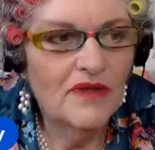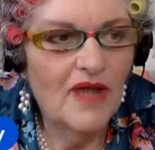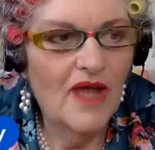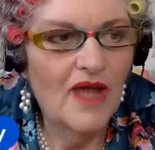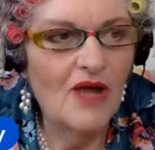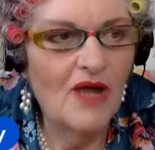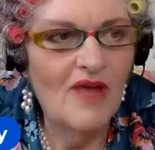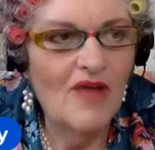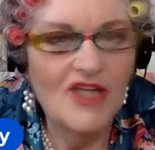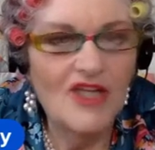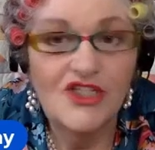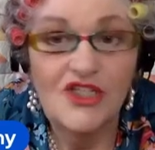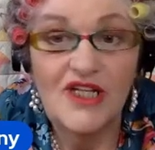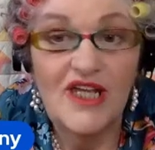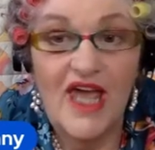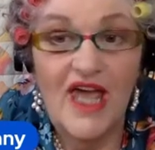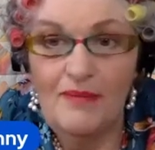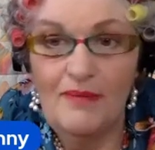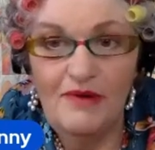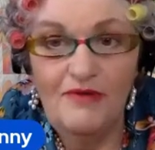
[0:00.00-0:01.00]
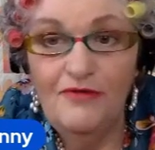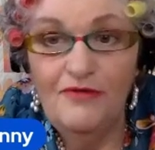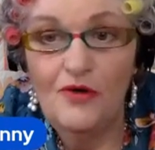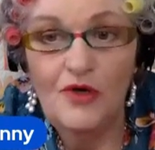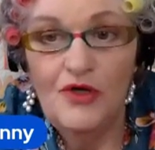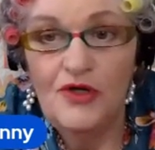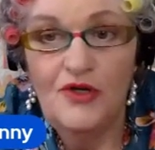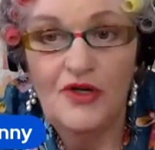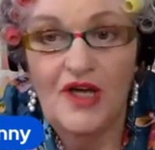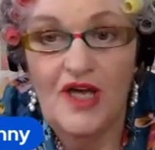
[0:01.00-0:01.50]
are actually happy for
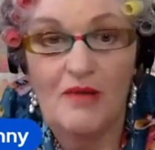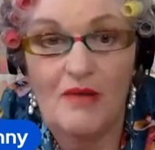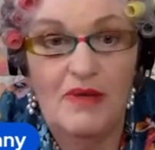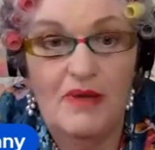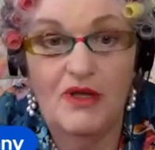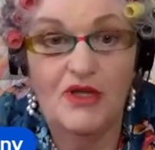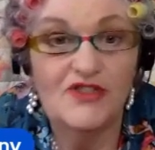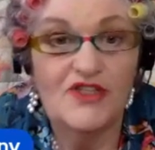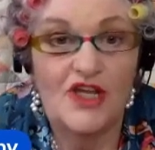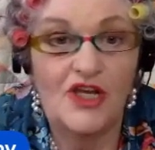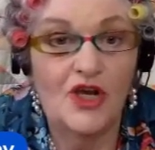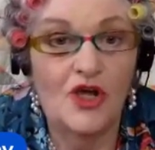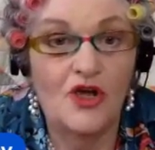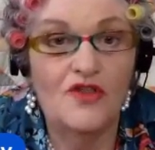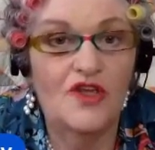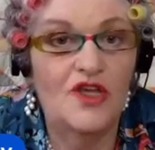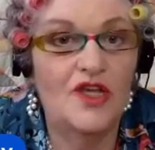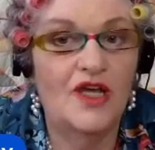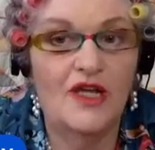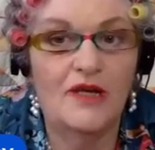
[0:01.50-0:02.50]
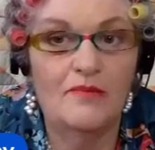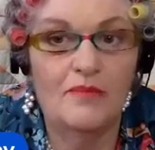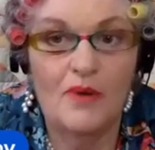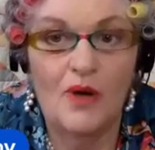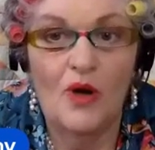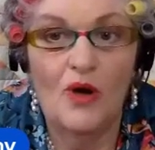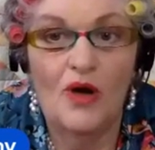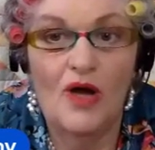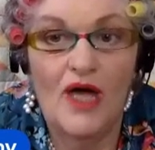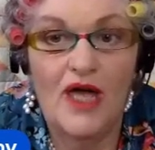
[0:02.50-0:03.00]
you to come in because they know that you're going to
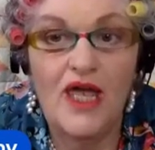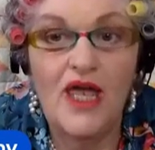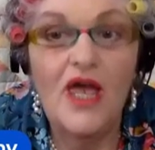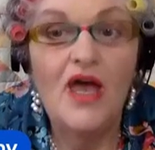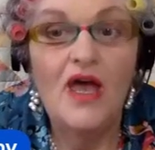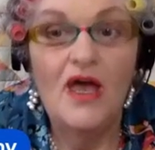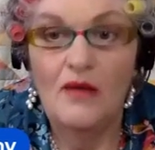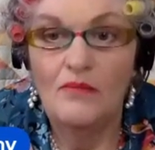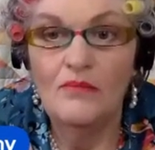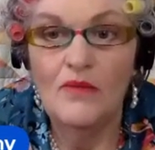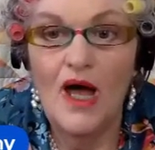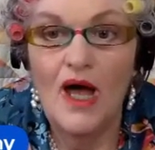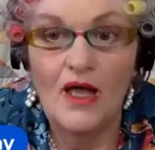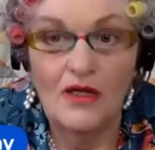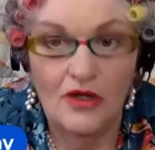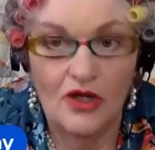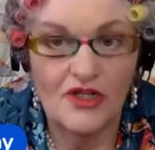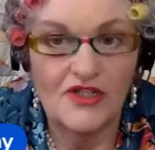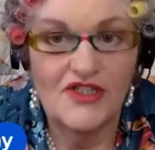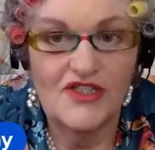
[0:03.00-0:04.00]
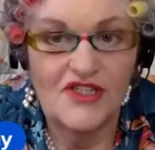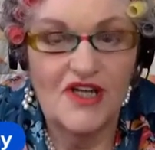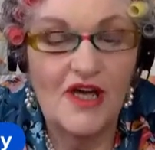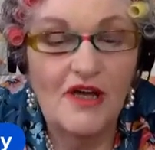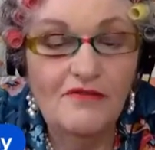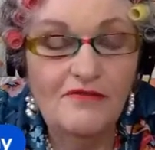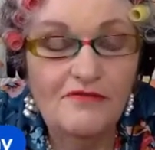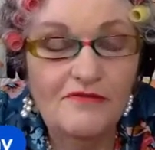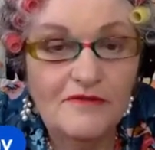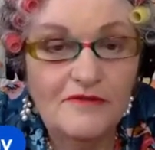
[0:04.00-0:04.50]
buy a lot of
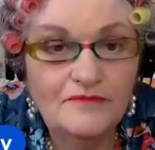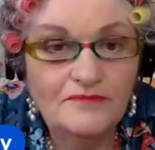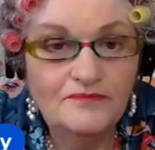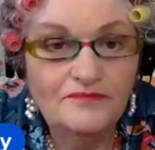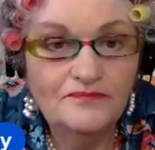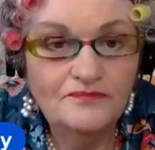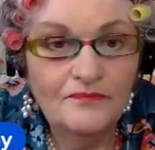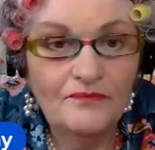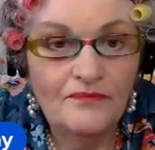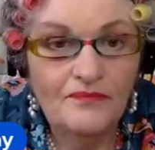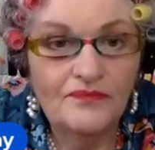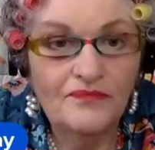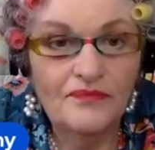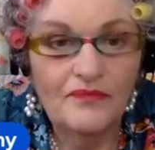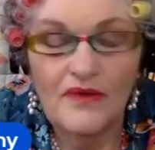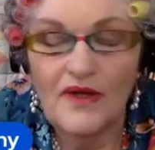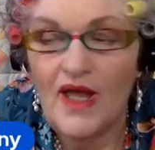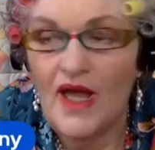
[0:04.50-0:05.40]
stuff. And